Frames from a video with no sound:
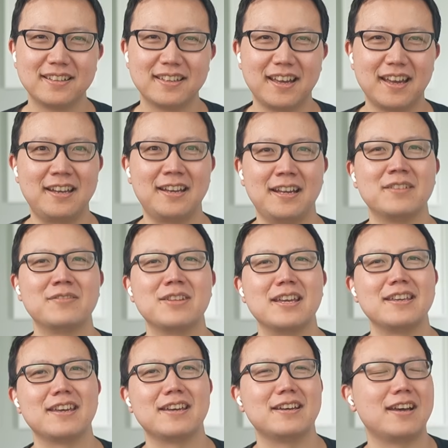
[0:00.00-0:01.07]
I love that.
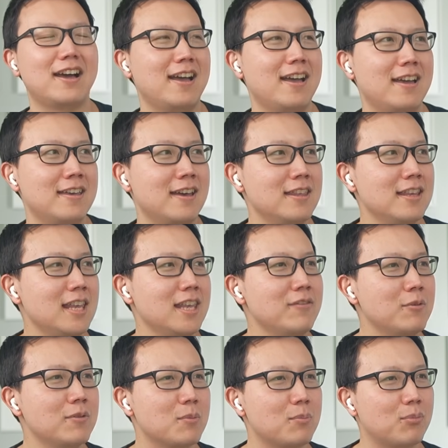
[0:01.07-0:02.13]
Yeah, I think even
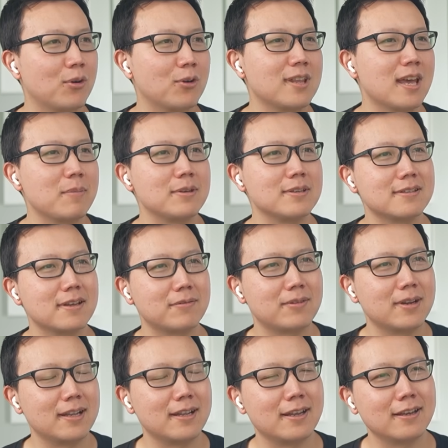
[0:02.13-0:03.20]
with the prototyping stuff,
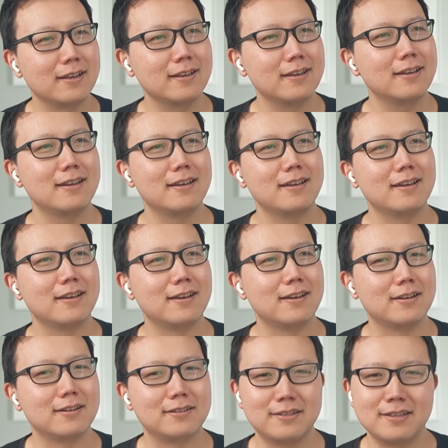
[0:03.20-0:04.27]
right? Like,
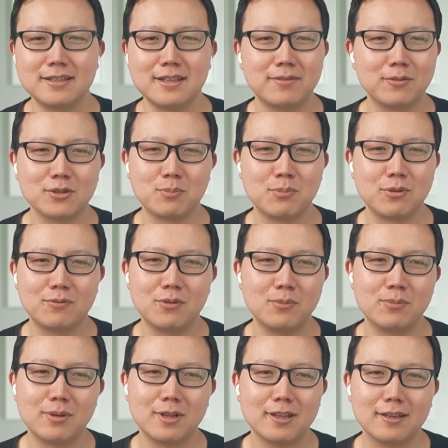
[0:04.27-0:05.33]
this stuff looks beautiful,
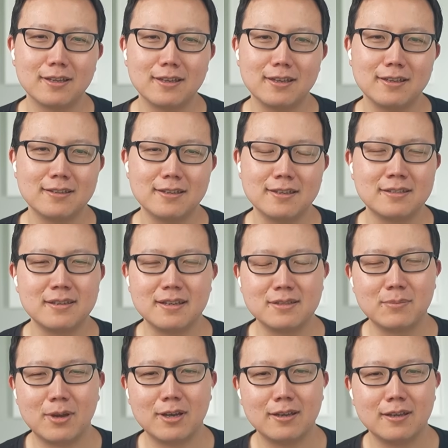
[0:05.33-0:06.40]
but like, is
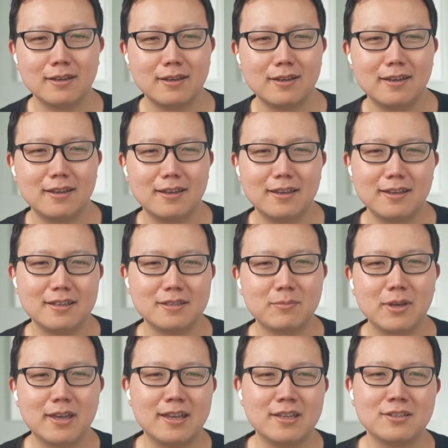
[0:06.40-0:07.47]
my
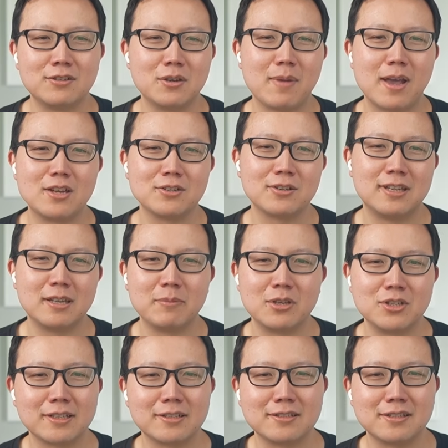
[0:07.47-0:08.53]
engineering manager gonna let me
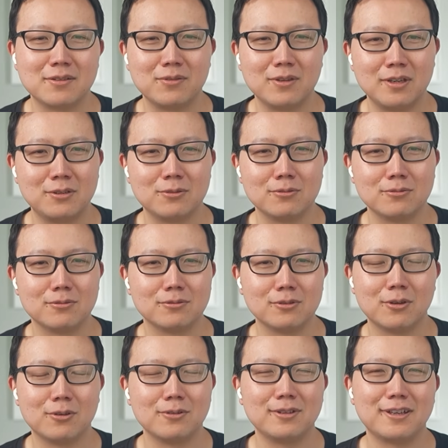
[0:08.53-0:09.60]
check the stuff into
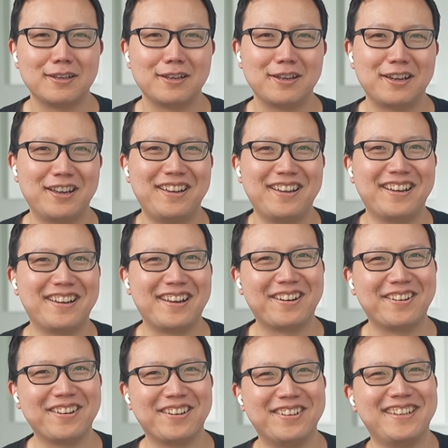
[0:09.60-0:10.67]
code? I
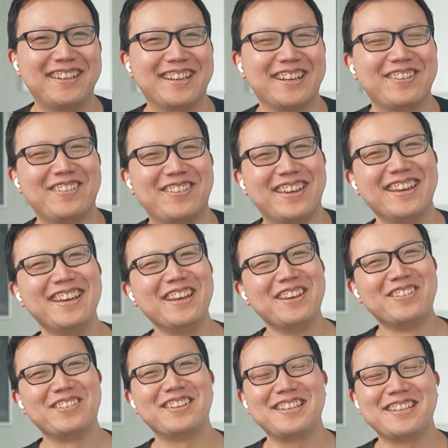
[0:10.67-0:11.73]
don't know. Like,
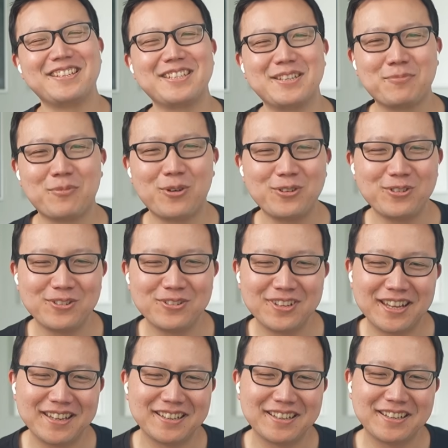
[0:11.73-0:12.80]
it's more to
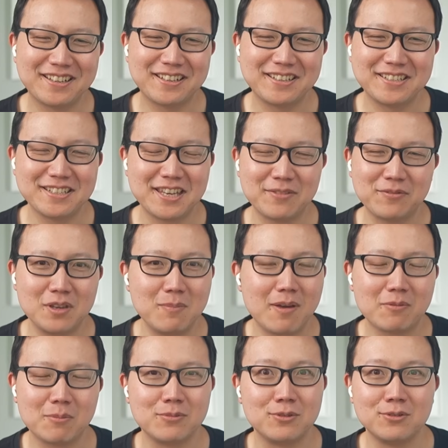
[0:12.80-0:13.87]
like just get feedback
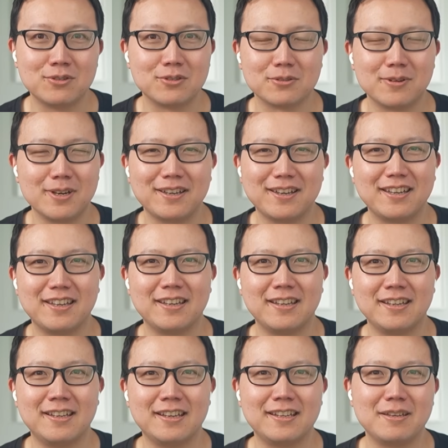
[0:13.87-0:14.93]
from users, right?
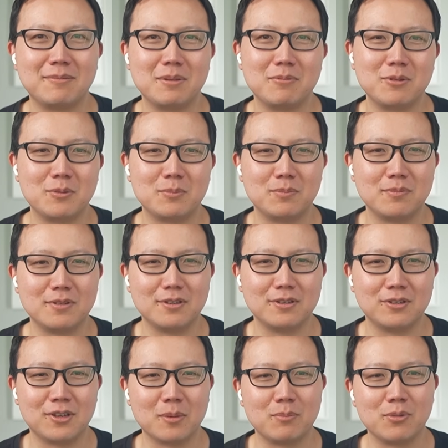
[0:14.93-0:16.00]
And then maybe
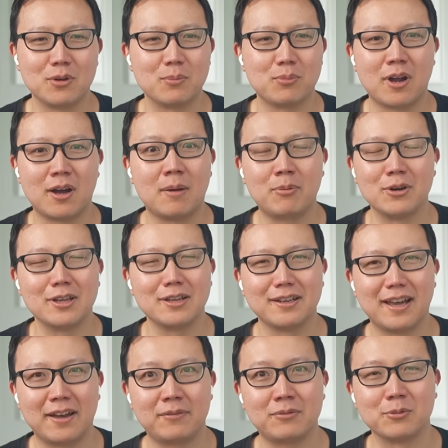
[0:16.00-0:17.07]
you can build it properly
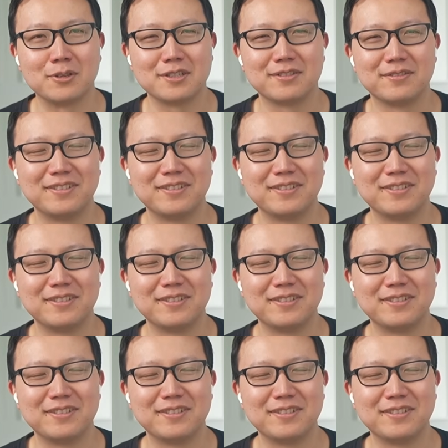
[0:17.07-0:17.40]
afterwards.